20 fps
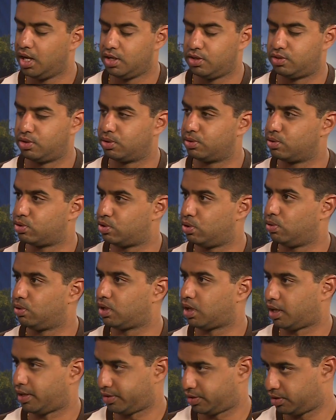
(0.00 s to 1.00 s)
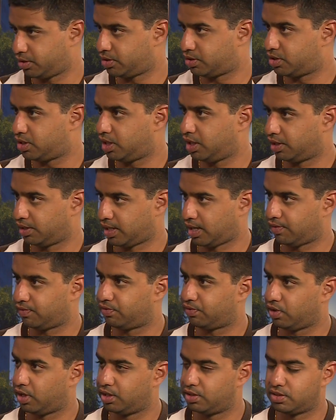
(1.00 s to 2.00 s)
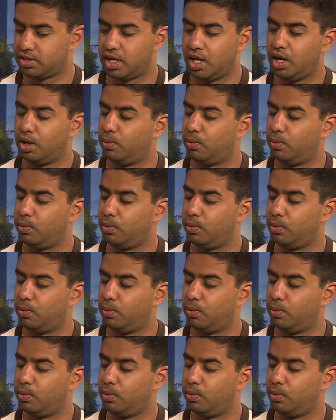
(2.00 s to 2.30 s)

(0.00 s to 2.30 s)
So there's no cost to the city on that front.